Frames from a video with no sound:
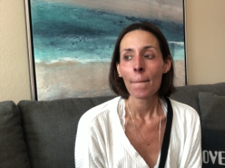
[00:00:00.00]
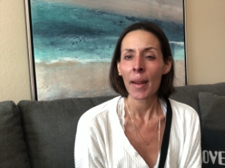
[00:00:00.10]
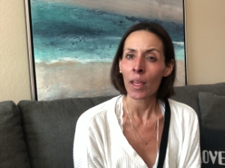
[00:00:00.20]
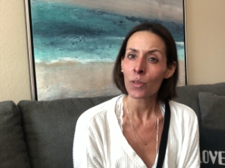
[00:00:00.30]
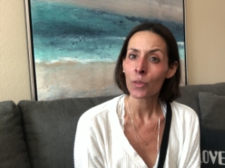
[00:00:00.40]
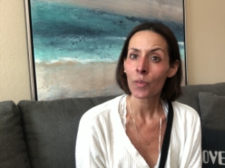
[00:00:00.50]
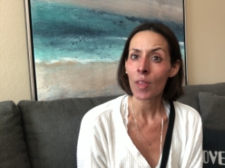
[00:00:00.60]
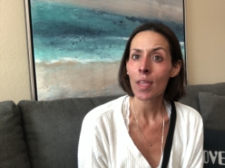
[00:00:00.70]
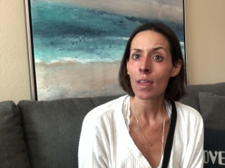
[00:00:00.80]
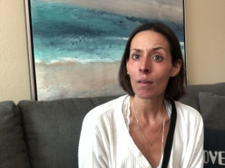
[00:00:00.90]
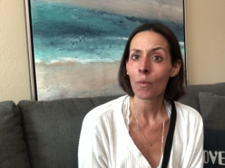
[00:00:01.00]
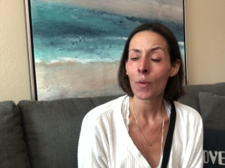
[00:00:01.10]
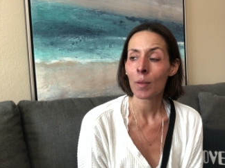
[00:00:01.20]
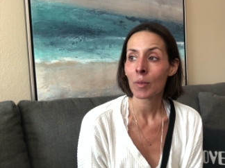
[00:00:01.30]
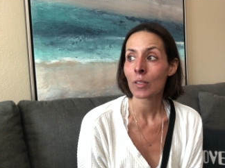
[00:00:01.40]
But I also think
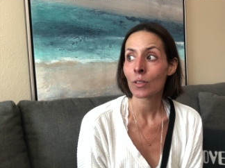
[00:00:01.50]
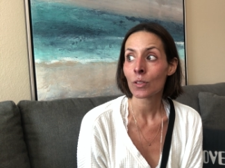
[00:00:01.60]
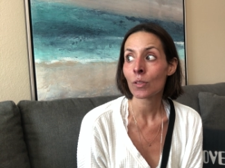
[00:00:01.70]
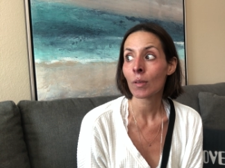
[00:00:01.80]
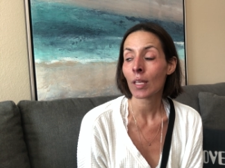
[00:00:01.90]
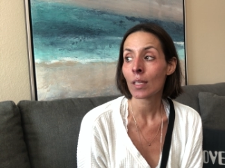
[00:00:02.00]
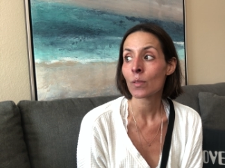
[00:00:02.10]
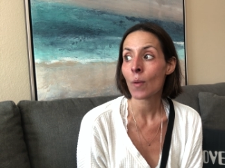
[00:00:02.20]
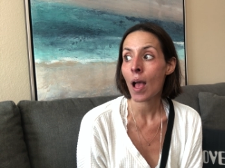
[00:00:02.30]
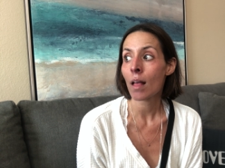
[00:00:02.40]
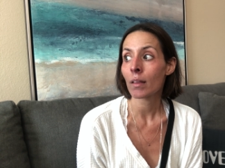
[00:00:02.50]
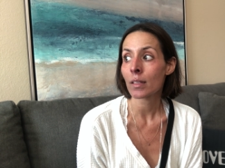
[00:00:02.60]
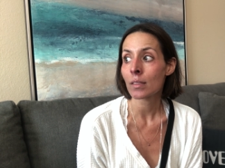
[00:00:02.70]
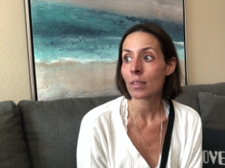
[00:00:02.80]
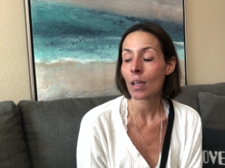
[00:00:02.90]
what I'm going to start doing as well
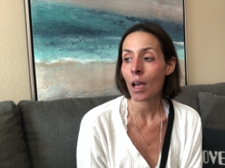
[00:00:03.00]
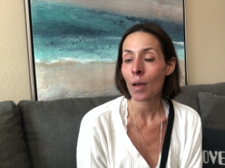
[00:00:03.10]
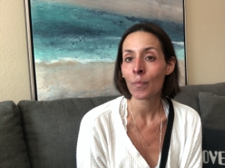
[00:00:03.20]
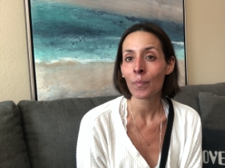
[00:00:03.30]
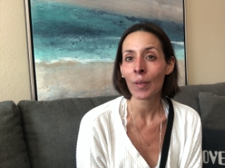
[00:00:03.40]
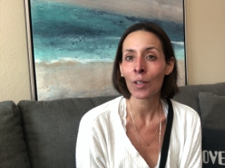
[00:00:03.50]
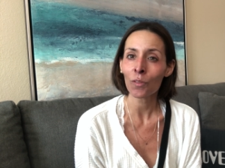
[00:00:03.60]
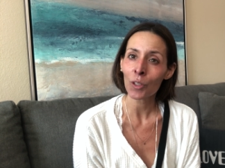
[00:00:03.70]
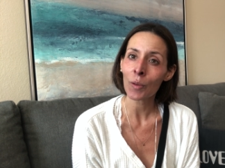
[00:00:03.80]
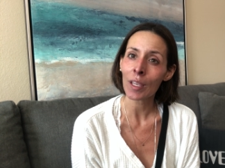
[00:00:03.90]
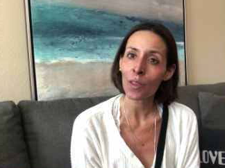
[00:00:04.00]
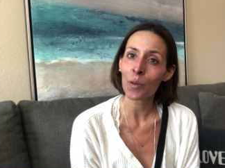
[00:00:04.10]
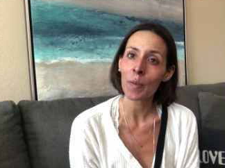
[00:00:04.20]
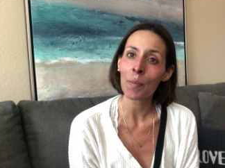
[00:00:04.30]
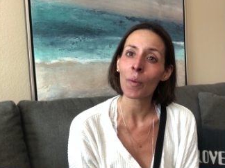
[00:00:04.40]
is um, interviewing other
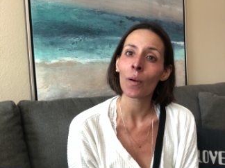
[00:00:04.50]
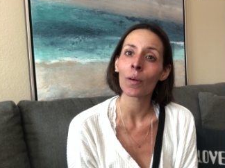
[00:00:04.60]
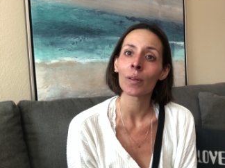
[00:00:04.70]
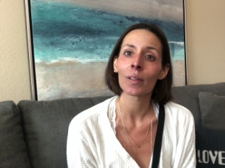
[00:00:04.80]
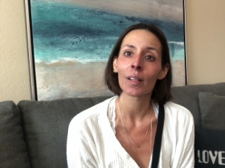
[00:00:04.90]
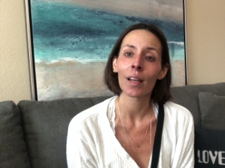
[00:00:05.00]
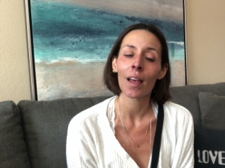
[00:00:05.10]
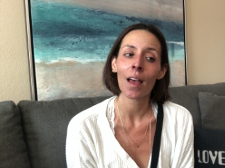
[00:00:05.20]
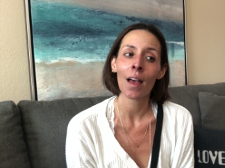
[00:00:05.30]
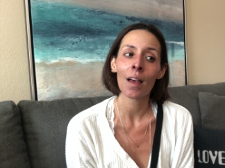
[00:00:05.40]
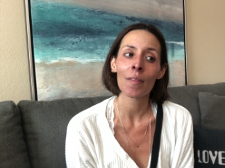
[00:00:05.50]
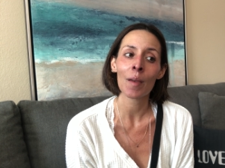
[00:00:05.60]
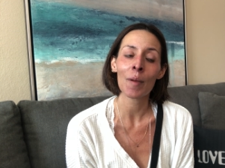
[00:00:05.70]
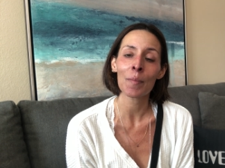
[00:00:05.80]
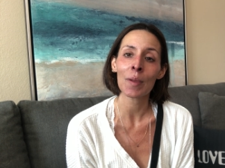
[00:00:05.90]
people uh,
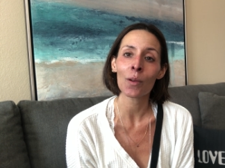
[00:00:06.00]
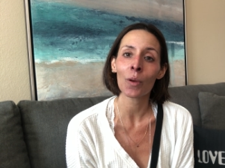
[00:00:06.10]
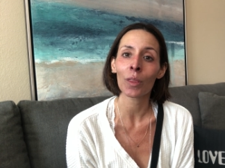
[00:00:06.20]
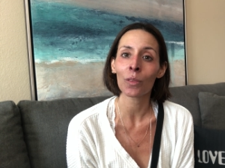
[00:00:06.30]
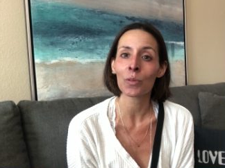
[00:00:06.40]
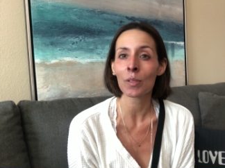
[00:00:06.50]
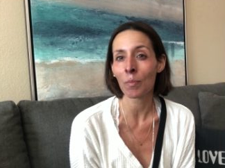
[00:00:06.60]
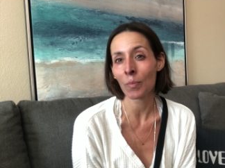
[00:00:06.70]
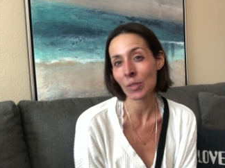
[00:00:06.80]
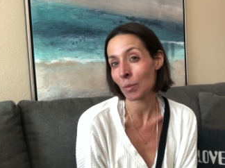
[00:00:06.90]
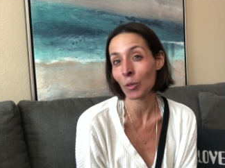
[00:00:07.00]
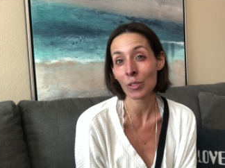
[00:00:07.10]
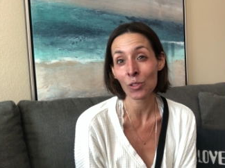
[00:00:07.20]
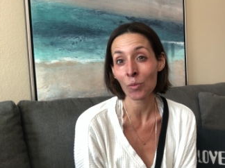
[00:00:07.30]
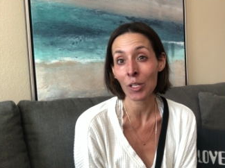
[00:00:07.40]
that might be going through some similar
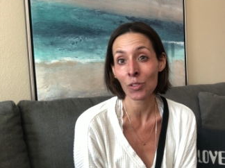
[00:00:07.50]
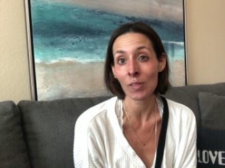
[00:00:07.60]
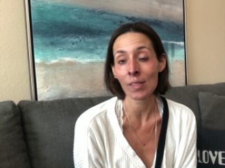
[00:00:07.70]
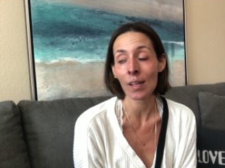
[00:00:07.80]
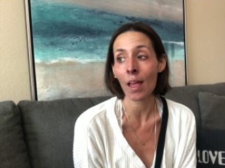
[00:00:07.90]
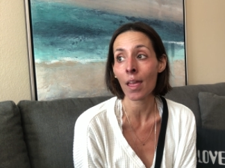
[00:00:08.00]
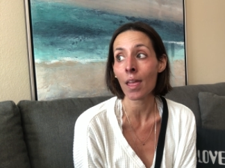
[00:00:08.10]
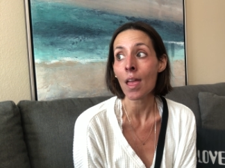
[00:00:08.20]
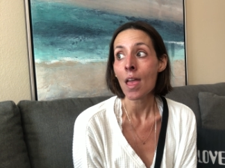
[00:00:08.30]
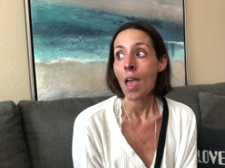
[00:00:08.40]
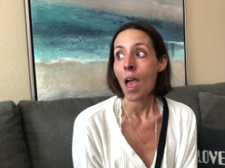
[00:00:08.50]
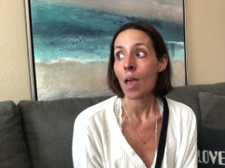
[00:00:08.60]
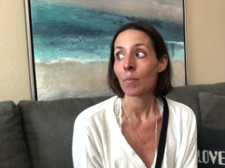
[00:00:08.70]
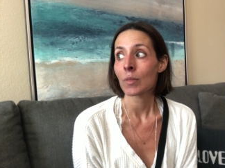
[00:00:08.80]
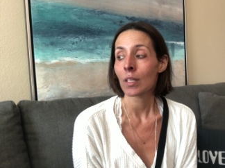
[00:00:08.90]
situations that I
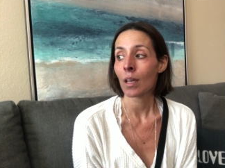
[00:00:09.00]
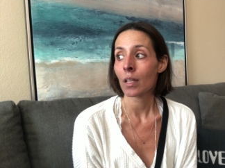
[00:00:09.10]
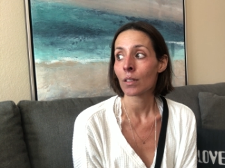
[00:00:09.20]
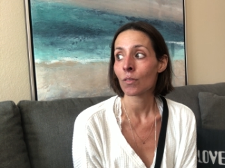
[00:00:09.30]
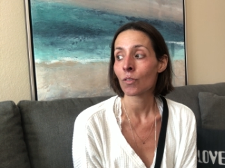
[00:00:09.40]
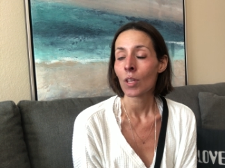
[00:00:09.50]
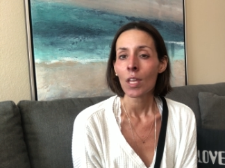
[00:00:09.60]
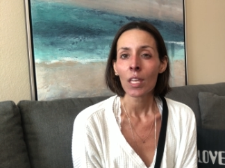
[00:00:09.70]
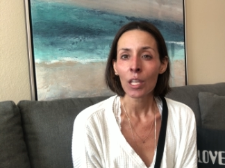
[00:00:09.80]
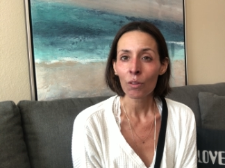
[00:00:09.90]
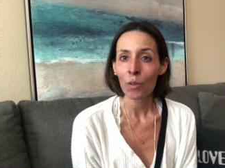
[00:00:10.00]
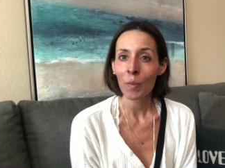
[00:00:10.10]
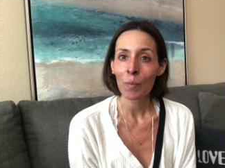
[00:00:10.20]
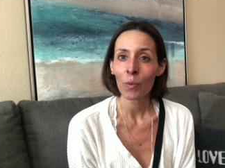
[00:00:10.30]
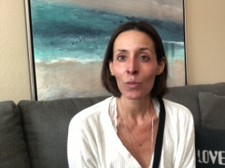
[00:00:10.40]
am to kind of hear other
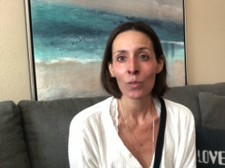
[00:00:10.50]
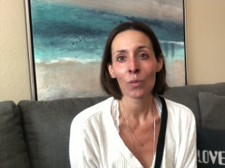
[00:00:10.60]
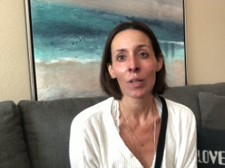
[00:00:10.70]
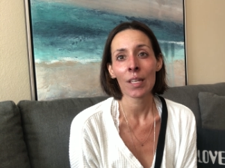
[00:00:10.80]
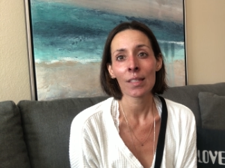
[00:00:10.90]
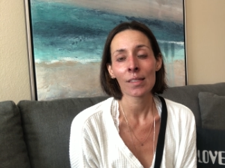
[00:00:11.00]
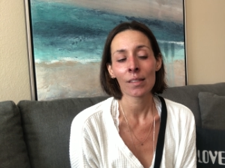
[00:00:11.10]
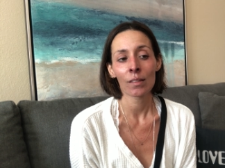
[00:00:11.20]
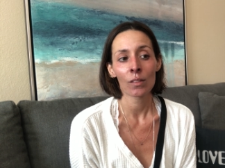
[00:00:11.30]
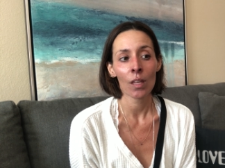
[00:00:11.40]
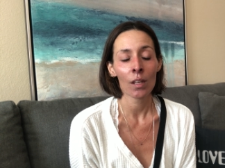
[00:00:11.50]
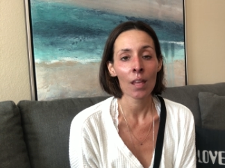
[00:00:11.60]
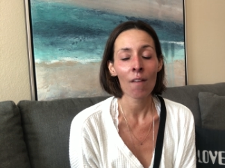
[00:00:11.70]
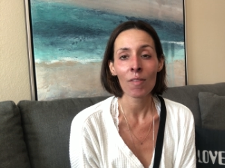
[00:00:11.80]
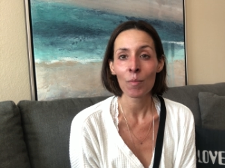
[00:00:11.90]
people's stories and, and
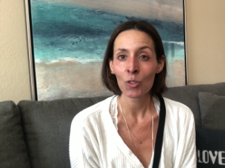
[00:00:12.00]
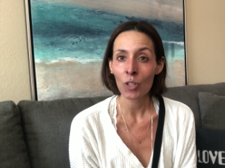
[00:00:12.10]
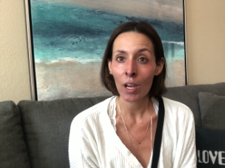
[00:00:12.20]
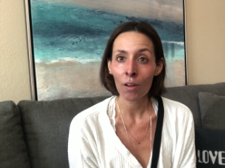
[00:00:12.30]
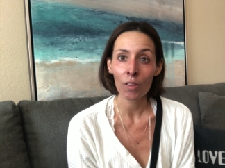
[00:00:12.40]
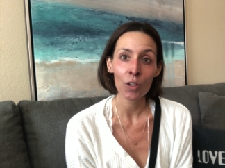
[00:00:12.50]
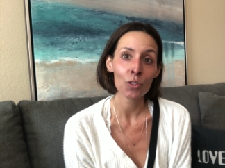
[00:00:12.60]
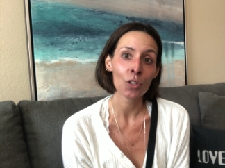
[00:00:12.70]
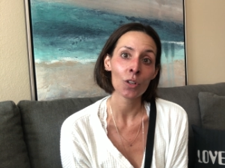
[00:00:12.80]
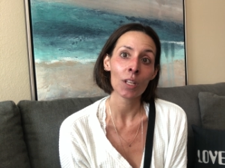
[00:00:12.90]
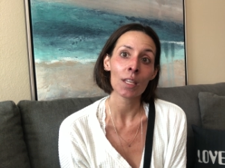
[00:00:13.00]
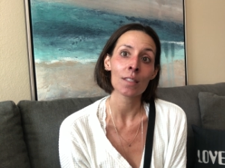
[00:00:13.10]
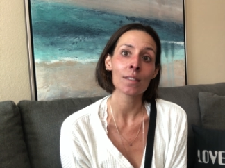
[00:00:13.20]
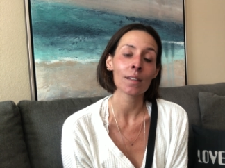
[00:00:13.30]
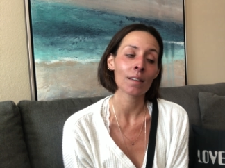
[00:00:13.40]
have them share their
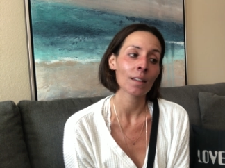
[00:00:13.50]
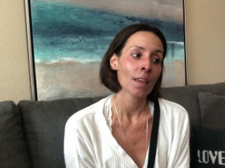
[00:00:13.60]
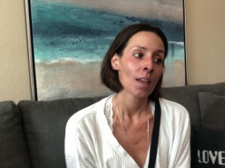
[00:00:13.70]
journeys and